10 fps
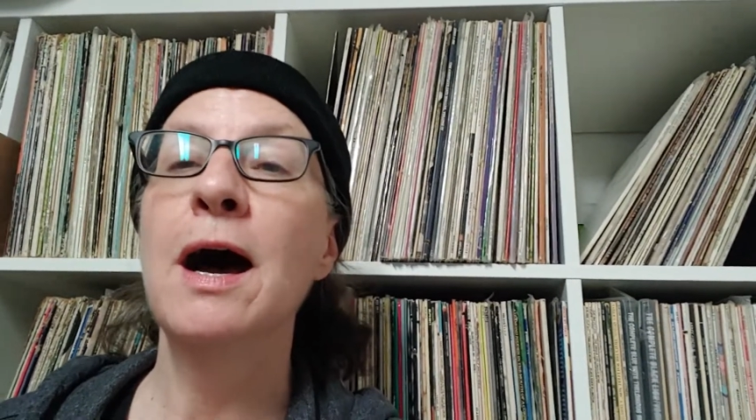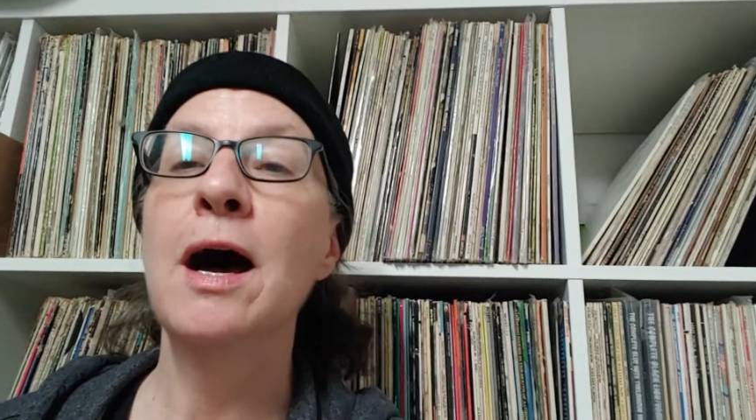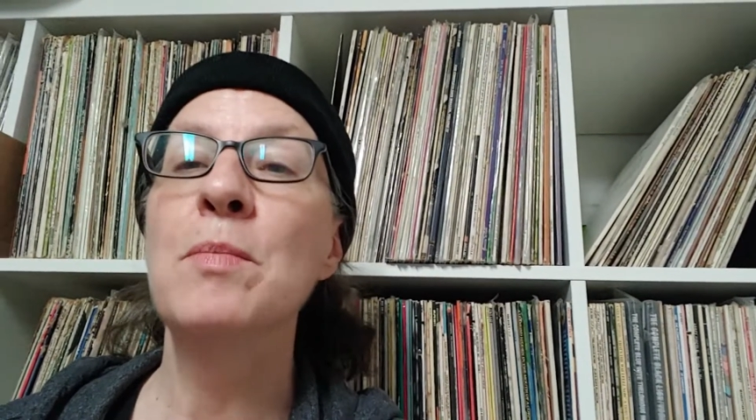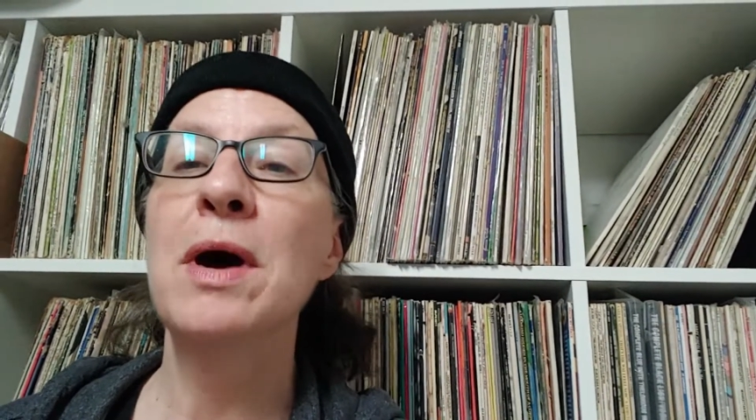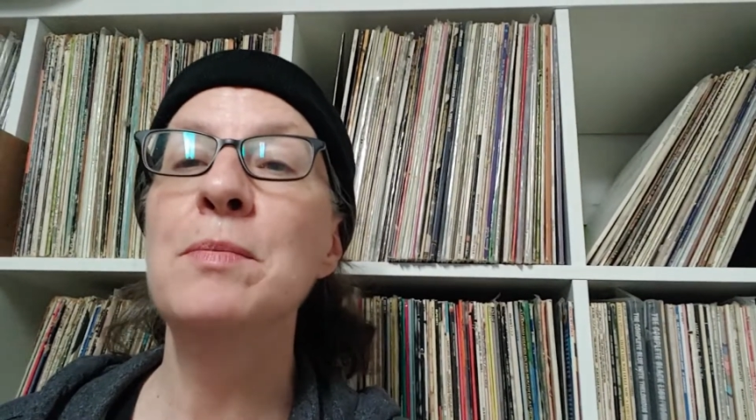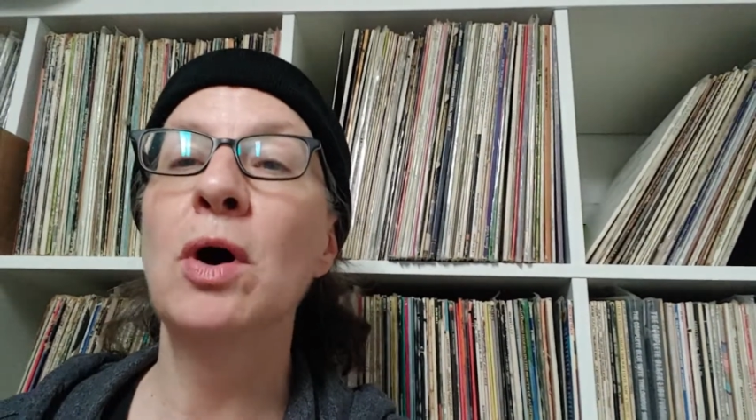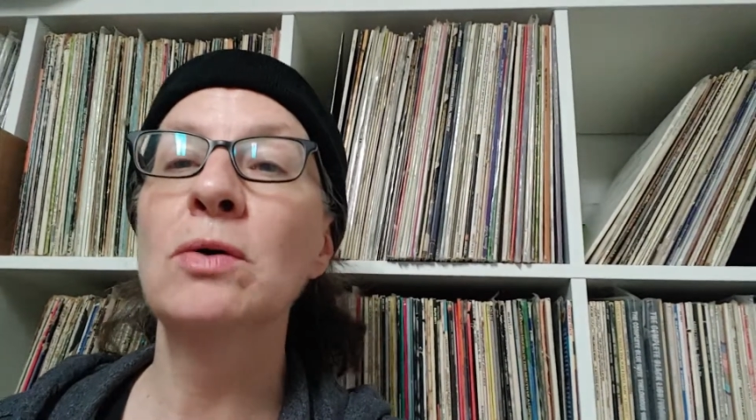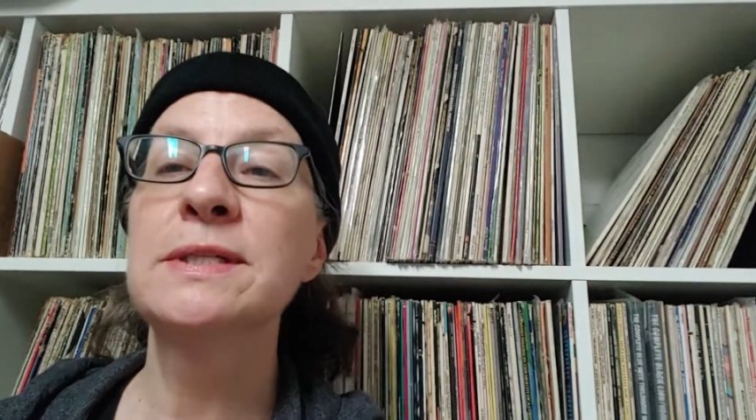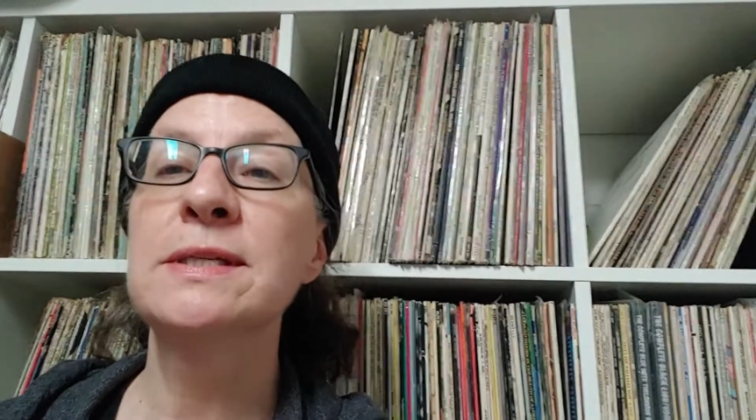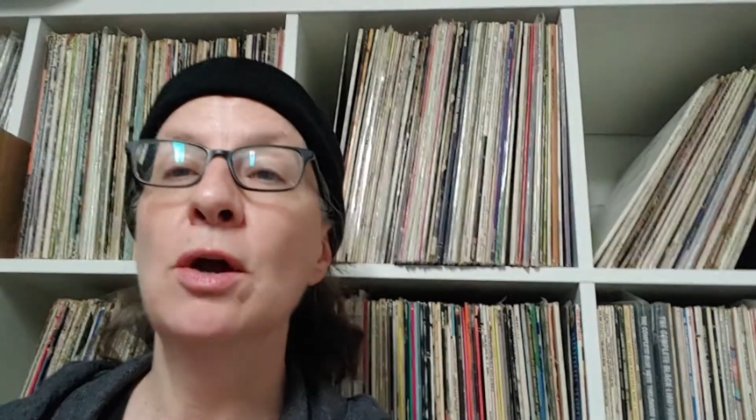I'm
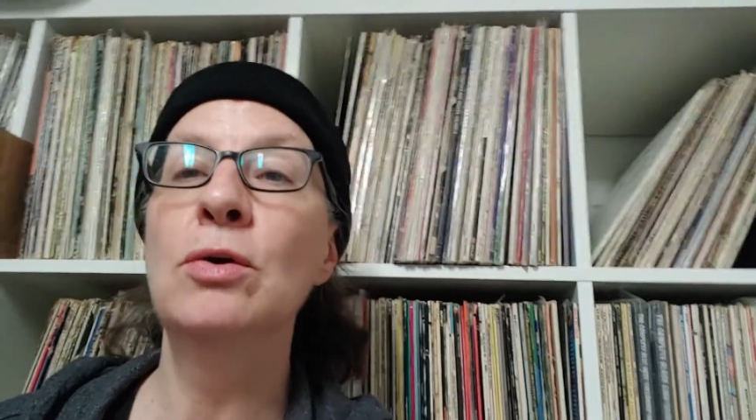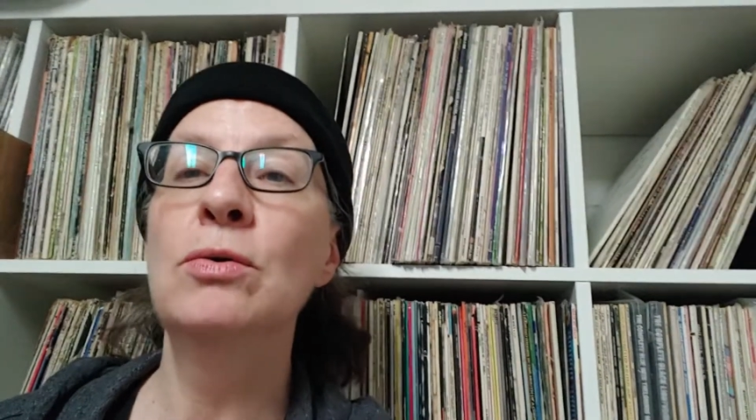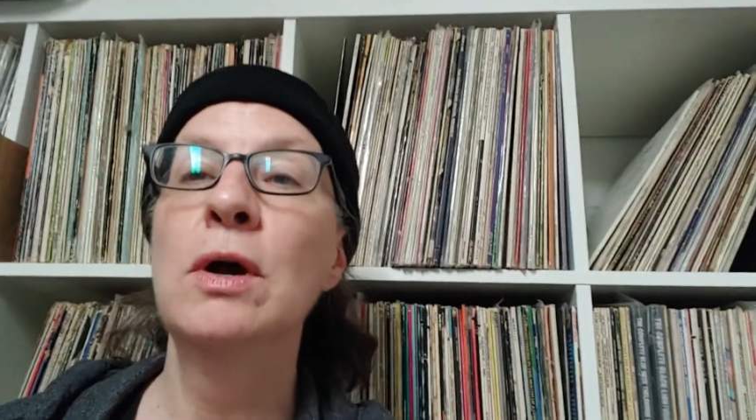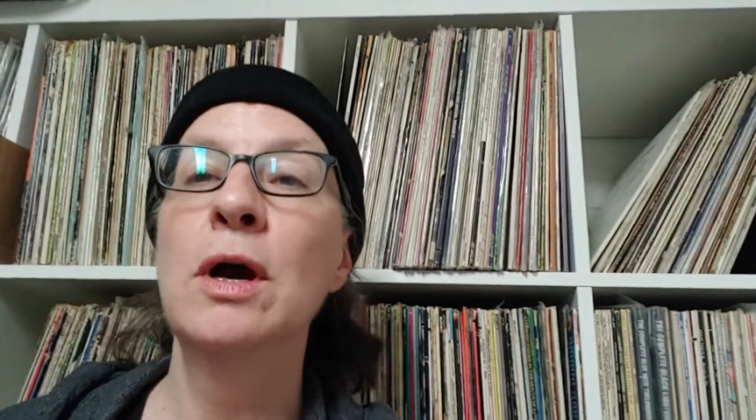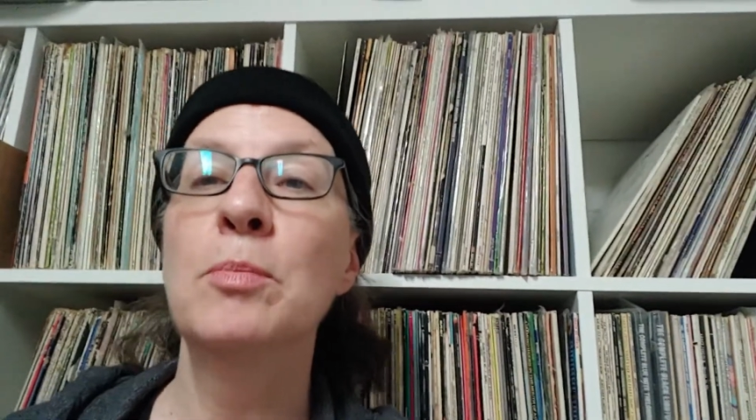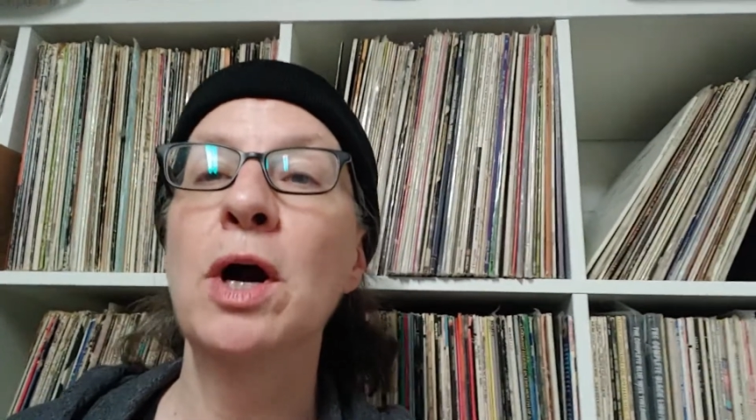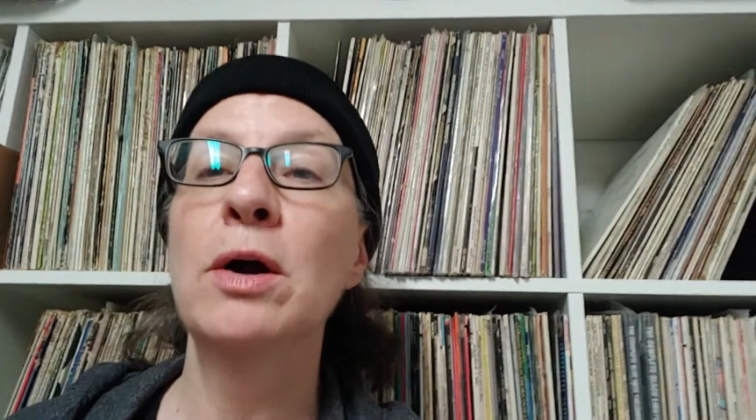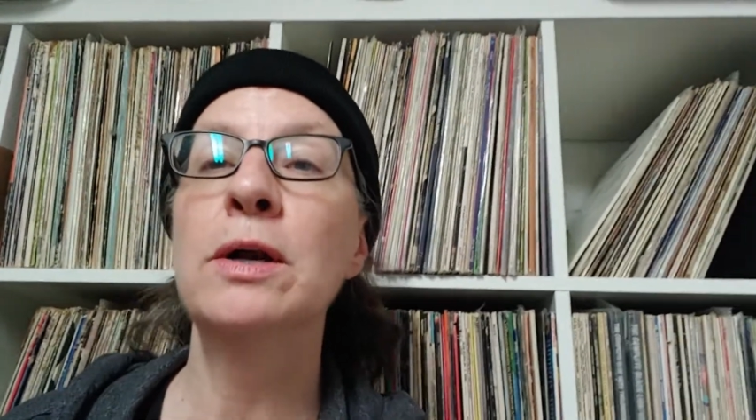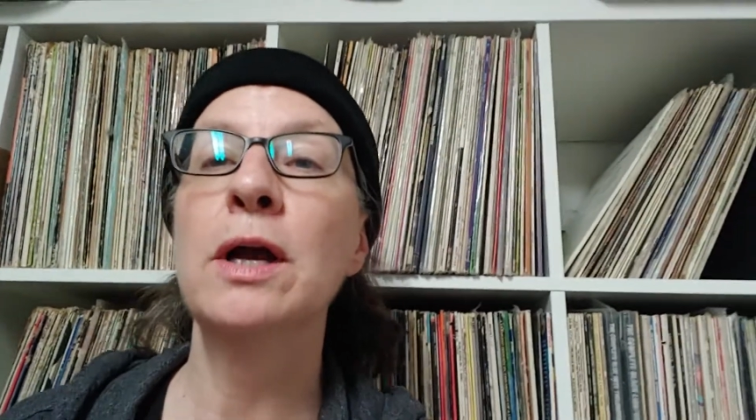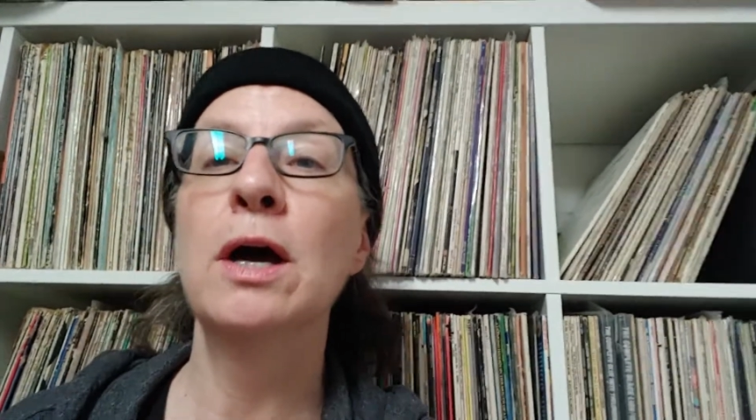also
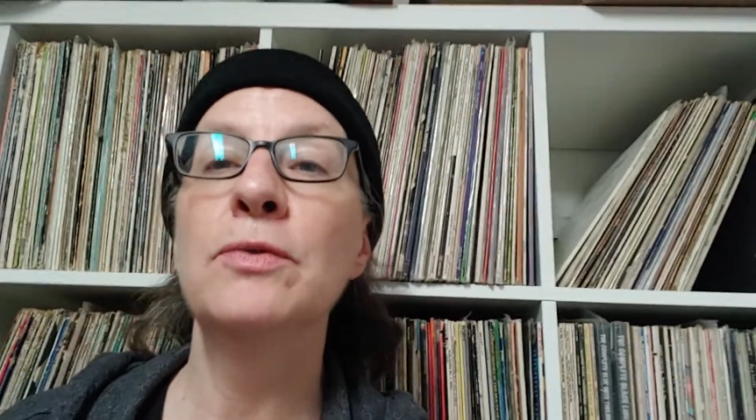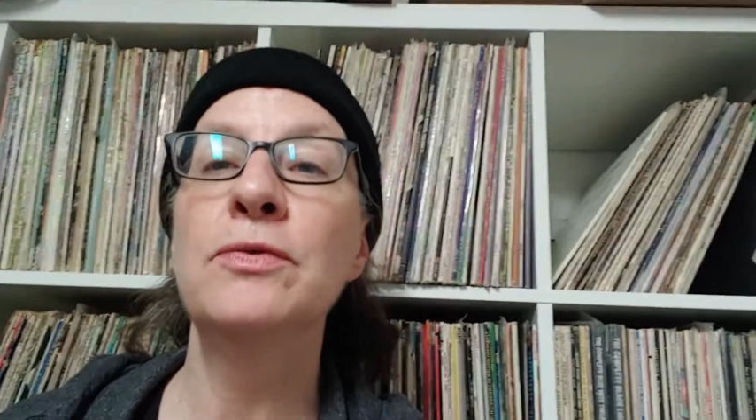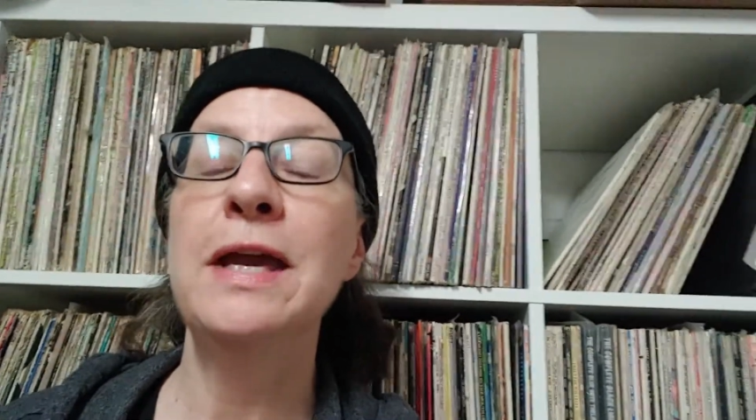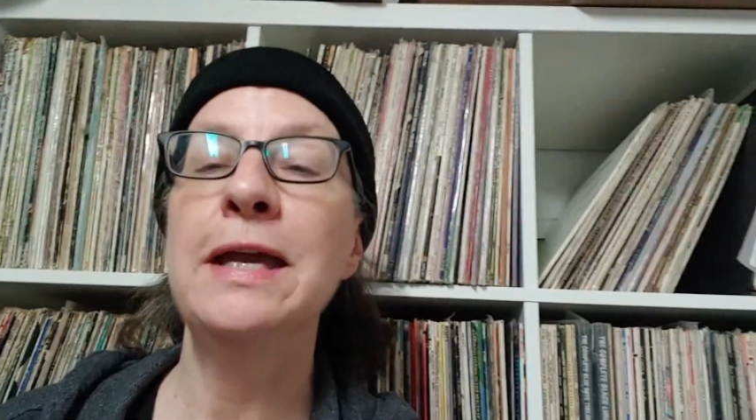part of